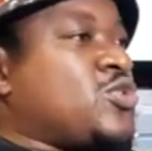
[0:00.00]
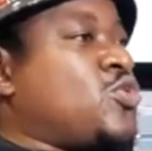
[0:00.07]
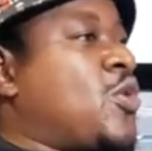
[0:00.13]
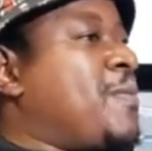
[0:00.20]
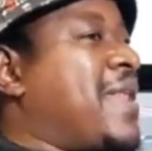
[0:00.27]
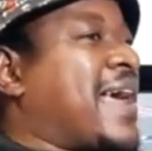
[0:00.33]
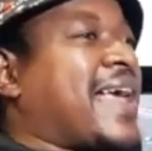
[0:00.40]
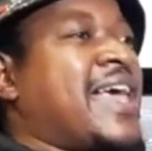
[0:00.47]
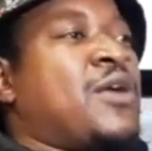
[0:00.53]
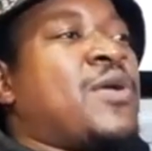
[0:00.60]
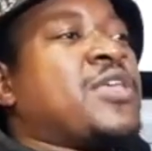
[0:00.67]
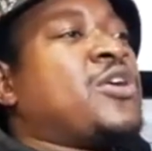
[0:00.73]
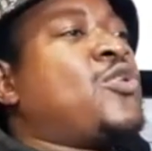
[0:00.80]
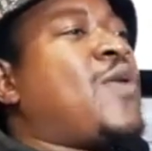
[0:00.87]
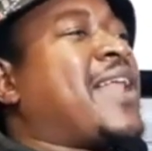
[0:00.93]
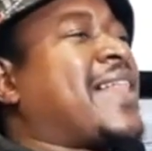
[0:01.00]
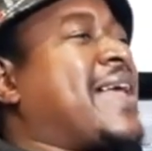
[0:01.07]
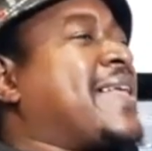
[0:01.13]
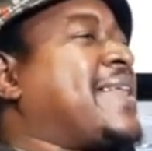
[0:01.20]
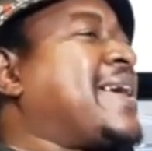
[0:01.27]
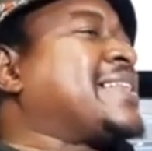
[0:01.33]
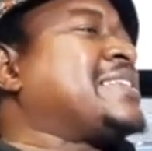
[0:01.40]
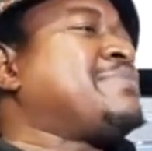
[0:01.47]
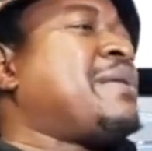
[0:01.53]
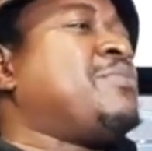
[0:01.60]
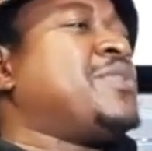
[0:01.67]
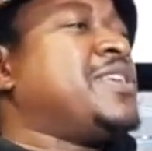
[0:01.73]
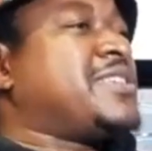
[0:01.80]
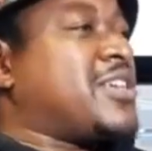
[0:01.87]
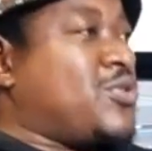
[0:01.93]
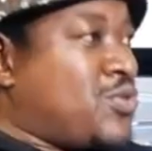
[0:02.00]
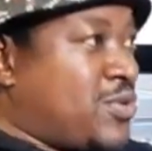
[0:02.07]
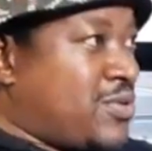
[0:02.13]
Don't be like, hey, when you know what next time say no.